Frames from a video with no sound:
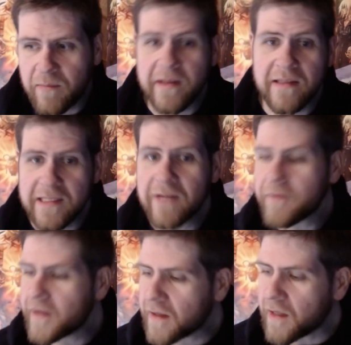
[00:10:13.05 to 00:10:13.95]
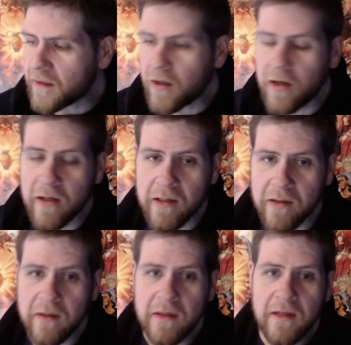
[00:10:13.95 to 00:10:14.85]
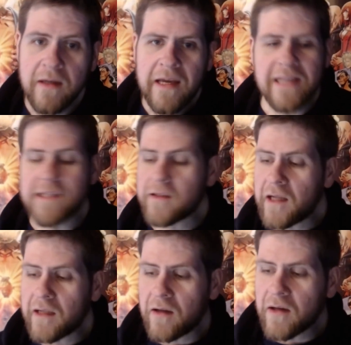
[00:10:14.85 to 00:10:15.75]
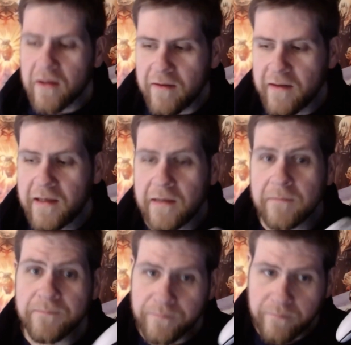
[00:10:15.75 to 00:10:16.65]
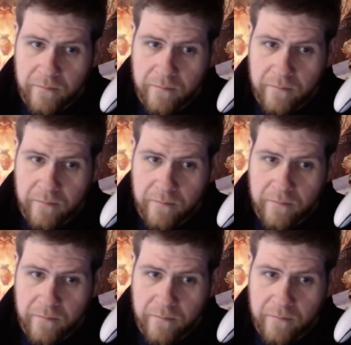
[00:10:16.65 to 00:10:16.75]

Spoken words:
but it's definitely a lot longer. It's a lot longer than